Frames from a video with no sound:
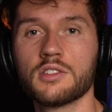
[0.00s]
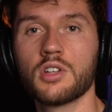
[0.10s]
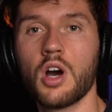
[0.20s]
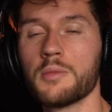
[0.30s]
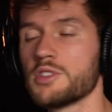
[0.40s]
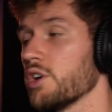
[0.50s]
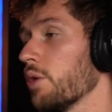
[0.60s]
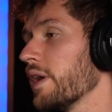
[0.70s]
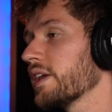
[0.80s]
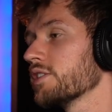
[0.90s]
So I'm still
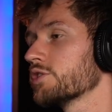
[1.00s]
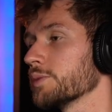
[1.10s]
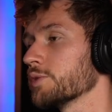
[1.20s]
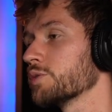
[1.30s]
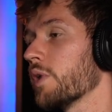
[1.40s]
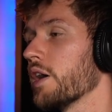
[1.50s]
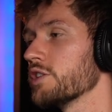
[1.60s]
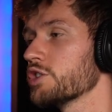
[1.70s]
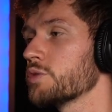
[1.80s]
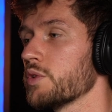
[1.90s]
making some small
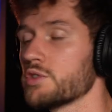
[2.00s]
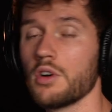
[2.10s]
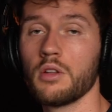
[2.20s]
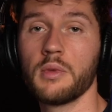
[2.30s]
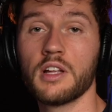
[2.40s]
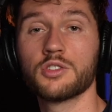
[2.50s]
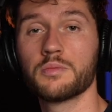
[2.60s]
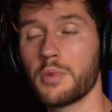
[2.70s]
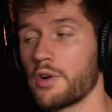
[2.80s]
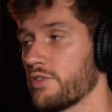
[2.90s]
adjustments so it blends
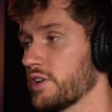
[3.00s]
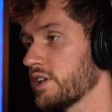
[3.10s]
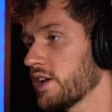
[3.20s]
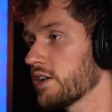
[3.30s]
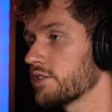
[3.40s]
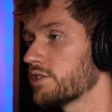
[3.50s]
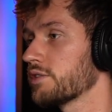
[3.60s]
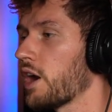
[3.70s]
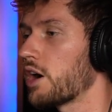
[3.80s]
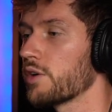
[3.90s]
perfect together.
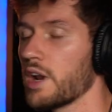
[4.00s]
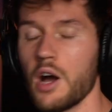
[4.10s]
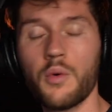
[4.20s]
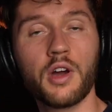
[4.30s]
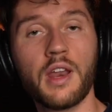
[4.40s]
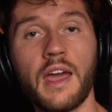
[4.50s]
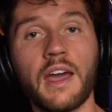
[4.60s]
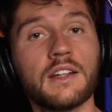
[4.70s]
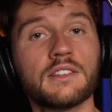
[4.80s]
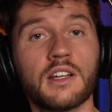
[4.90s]
Alright, now we're gonna
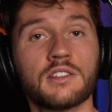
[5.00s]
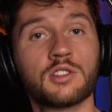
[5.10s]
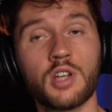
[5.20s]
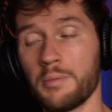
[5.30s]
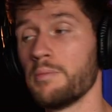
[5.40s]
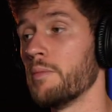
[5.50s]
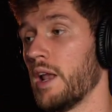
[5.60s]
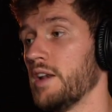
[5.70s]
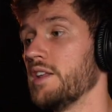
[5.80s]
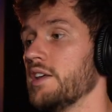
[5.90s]
add the top
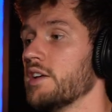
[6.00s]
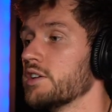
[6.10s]
melody.